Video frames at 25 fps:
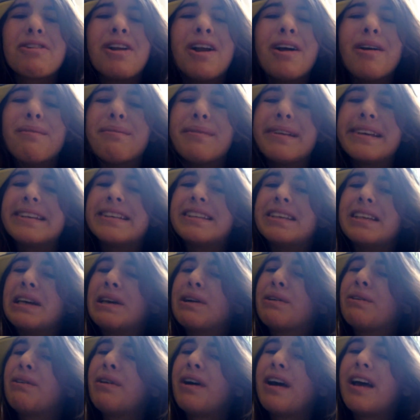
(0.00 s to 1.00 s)
going to miss
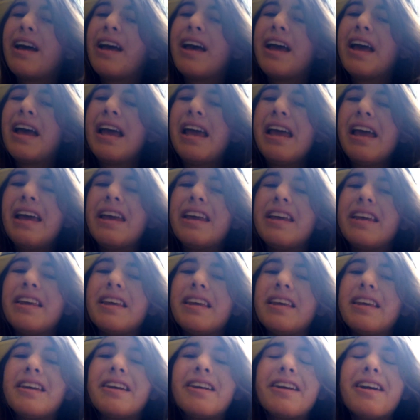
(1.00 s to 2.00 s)
you.
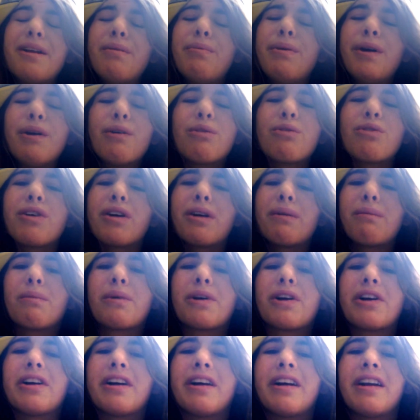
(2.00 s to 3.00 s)
You're going to be
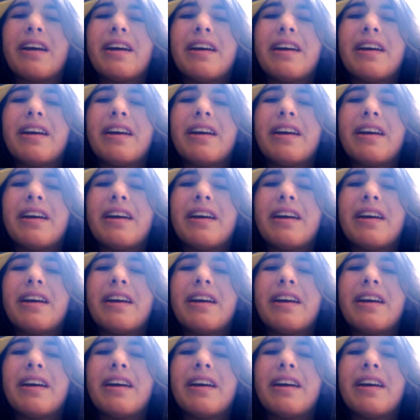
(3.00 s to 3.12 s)
remembered.